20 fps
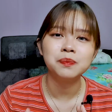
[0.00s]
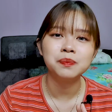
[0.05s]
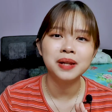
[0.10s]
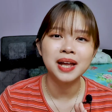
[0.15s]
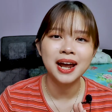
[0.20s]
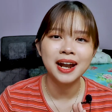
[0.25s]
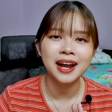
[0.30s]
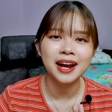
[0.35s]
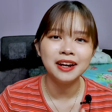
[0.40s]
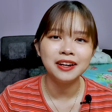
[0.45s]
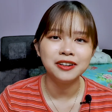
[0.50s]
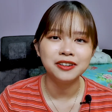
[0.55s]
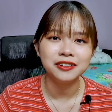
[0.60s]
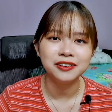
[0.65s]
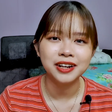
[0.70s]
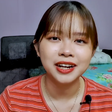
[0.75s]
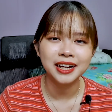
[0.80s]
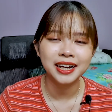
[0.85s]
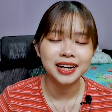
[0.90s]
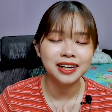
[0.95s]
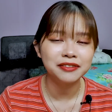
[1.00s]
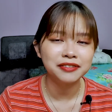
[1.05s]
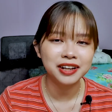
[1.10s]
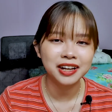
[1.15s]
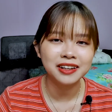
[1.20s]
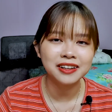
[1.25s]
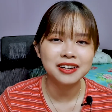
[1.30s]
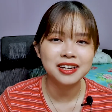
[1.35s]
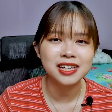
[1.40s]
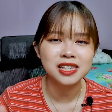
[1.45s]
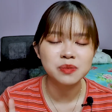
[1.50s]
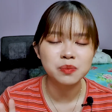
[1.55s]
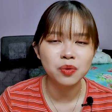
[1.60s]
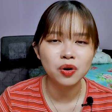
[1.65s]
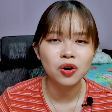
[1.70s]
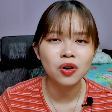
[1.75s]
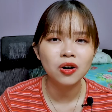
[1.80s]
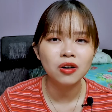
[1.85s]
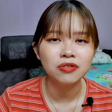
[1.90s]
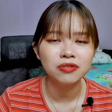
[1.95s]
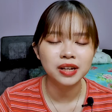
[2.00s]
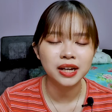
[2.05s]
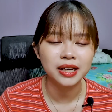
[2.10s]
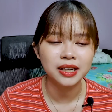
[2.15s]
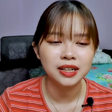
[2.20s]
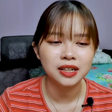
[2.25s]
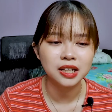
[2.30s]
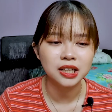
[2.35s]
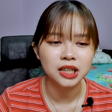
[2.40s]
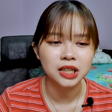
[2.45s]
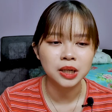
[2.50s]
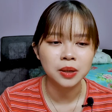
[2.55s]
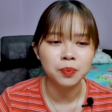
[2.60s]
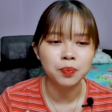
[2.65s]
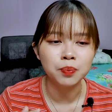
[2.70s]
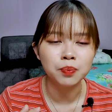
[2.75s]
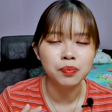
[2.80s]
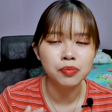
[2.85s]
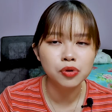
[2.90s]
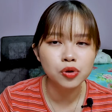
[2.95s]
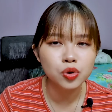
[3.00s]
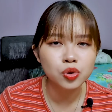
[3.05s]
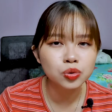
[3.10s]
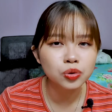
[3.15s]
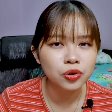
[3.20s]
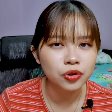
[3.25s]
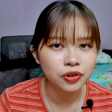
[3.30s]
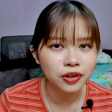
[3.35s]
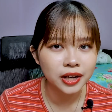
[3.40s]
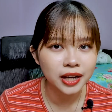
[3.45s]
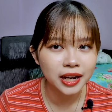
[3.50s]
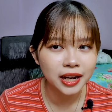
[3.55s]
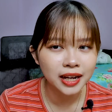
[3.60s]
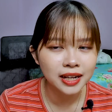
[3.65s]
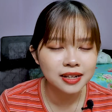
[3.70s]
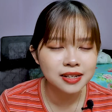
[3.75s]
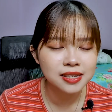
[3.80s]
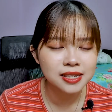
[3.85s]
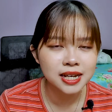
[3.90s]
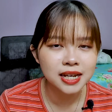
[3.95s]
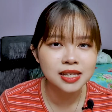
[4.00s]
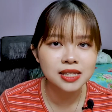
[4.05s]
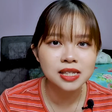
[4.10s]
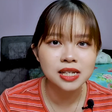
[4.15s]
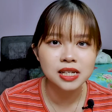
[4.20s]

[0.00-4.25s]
Planet Grey kind of color is more of like a blue grey in a sense.